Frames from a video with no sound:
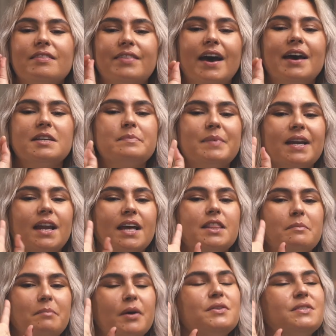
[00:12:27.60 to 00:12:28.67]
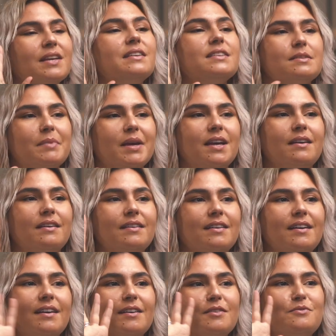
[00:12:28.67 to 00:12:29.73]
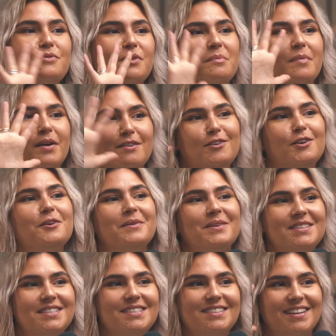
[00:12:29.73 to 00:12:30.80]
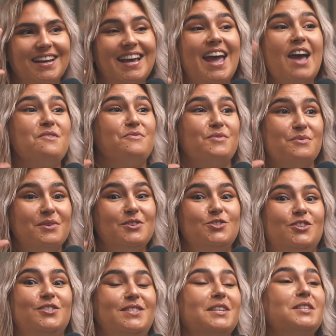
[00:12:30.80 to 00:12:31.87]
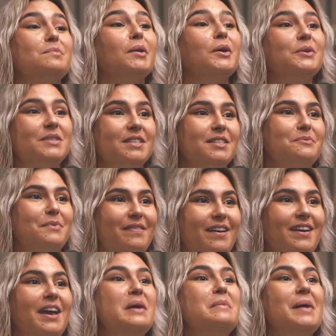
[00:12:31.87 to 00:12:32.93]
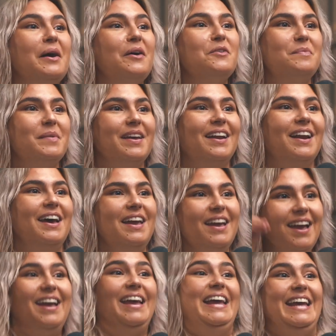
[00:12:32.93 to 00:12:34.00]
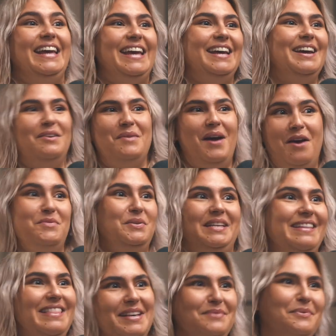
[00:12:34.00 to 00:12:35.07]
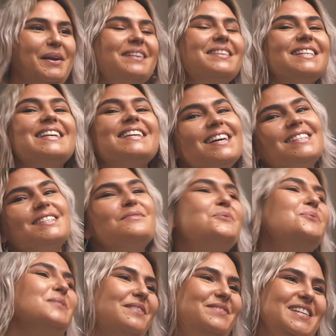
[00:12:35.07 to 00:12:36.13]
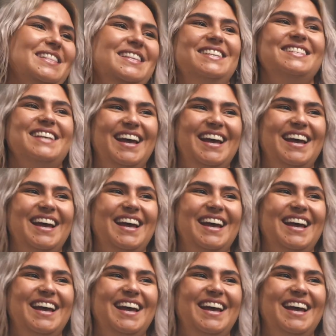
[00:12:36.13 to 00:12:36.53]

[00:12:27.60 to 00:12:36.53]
That has been like the most sent to me from my followers. Like everyone just exploded when that came out, of being like, have you seen this one? And it's like, yes, of course I've seen this.